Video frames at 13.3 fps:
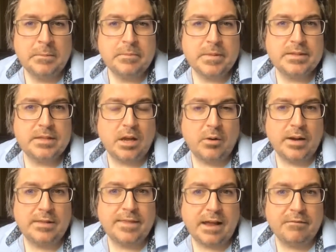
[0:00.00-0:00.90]
So
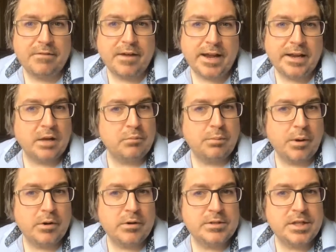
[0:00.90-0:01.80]
in that vein, I
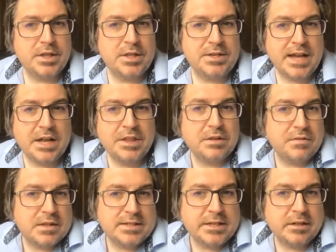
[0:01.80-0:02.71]
propose that the death of the
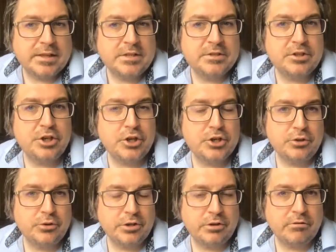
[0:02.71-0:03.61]
single
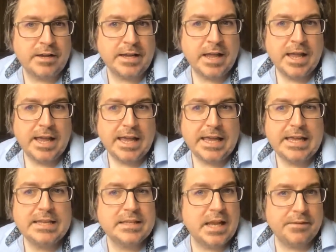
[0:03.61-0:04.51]
institutional degree
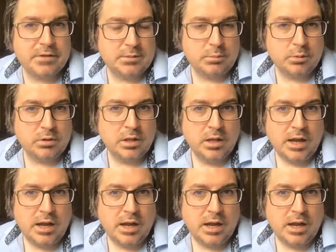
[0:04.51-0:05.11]
is inevitable,